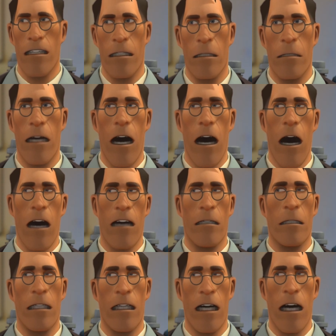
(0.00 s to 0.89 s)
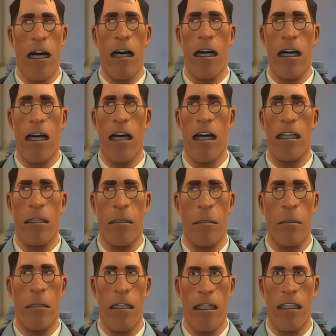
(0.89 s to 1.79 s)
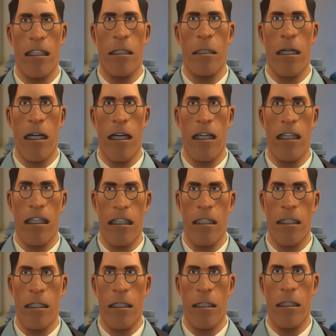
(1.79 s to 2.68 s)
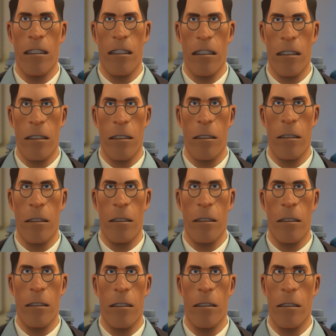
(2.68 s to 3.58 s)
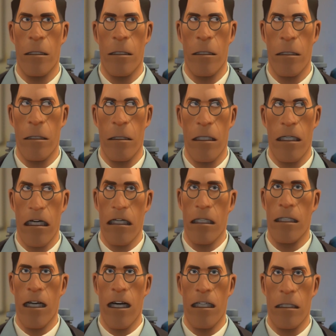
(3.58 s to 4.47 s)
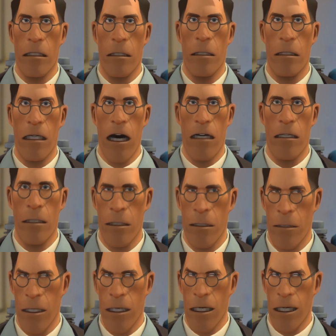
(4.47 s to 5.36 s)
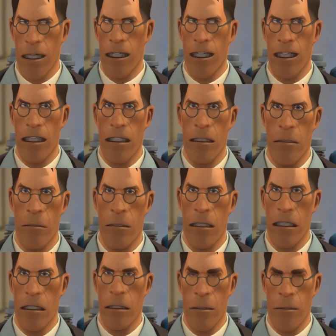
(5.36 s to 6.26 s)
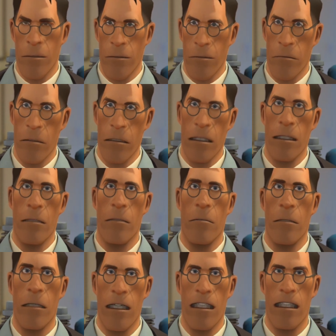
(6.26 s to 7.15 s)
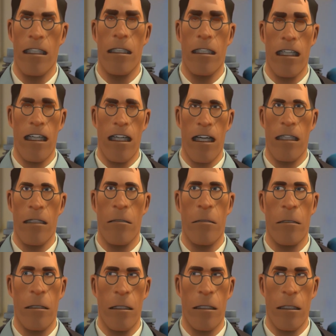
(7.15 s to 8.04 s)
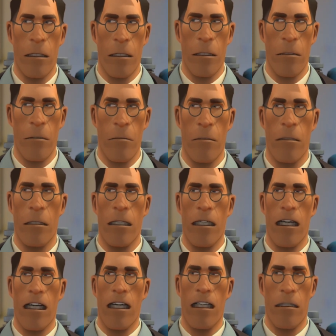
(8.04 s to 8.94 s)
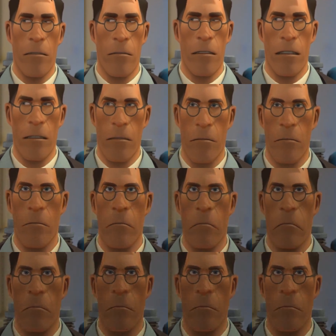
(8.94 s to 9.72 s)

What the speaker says: Anyway, right, I will see you guys soon. I might actually turn this into every 2 weeks as opposed to every month. But, yeah, talk to you soon. Bye.